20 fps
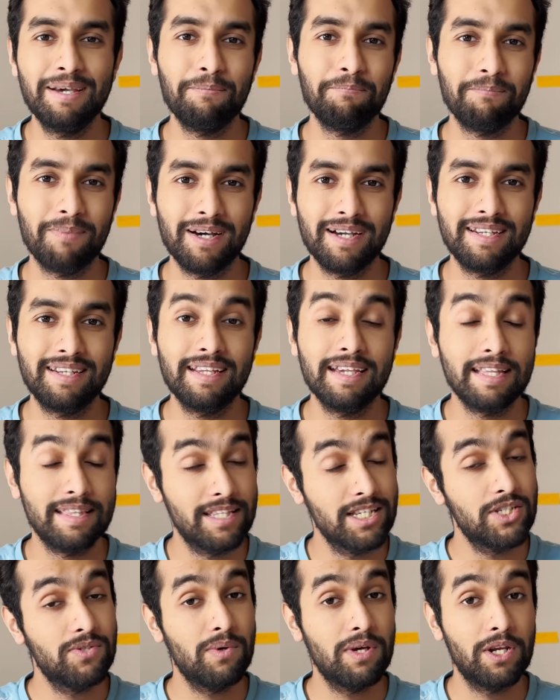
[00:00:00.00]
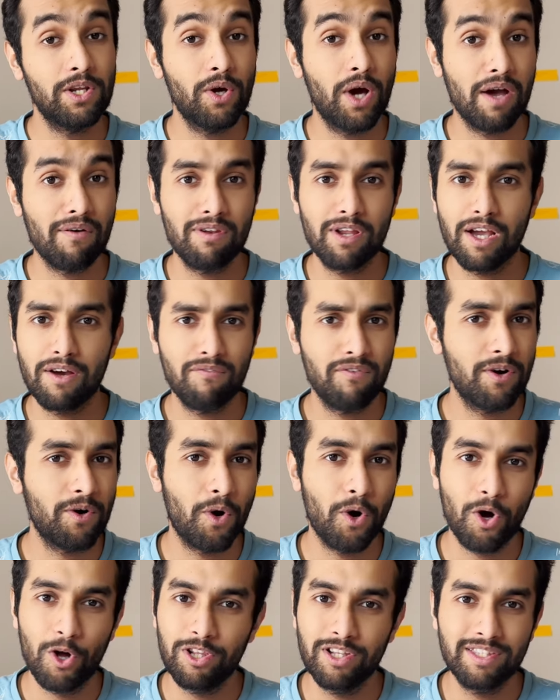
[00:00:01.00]
But in this video, I will cover
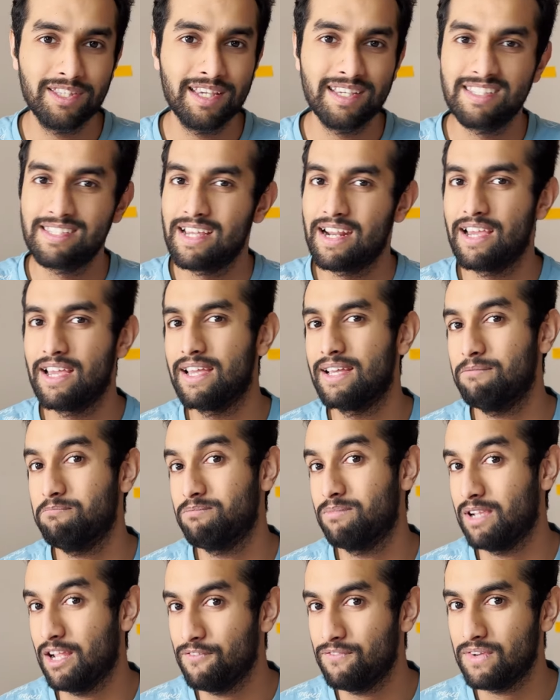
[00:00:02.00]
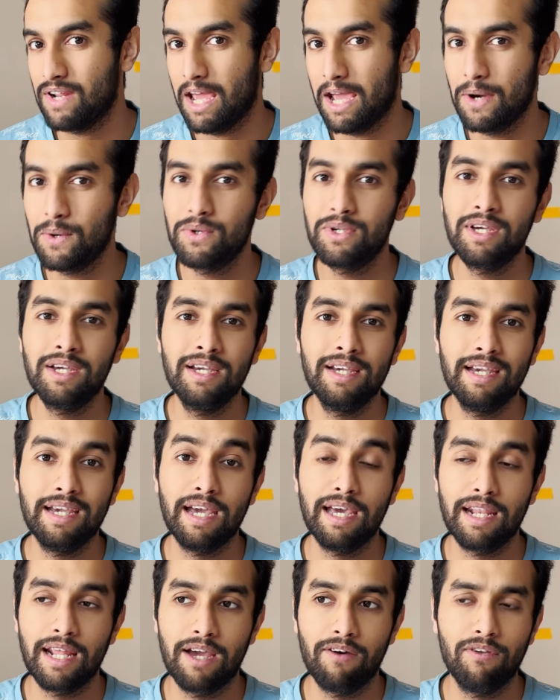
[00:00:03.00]
all the things that I left out,
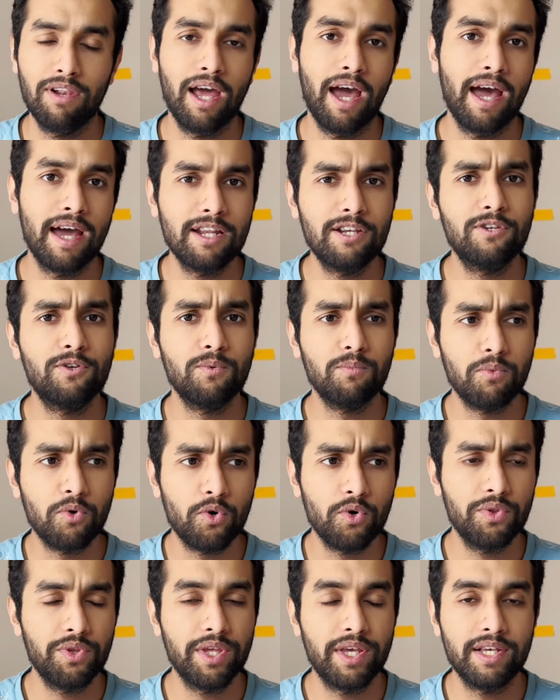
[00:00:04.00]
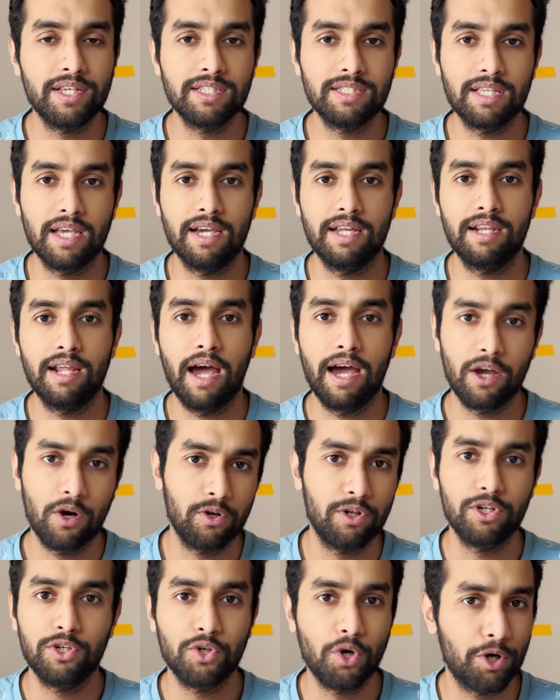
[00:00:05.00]
and I will add to more things that I
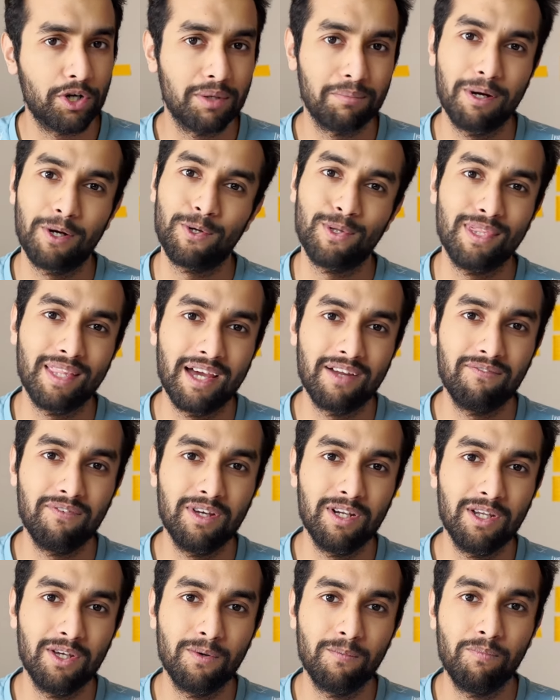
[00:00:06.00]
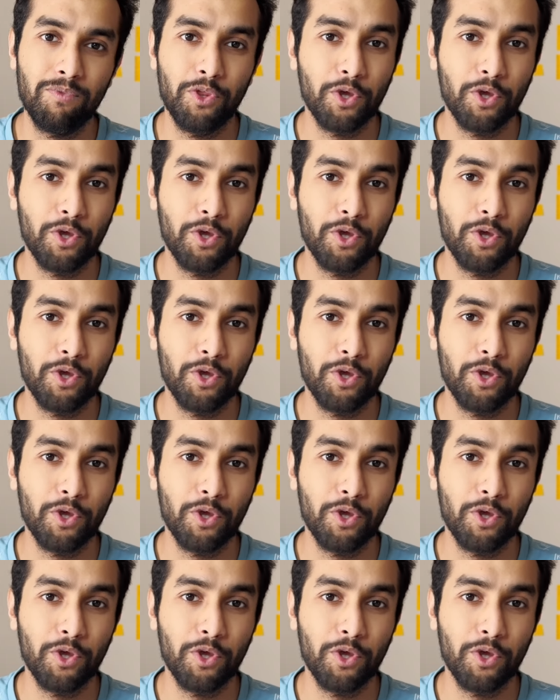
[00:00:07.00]
already talked about in that video.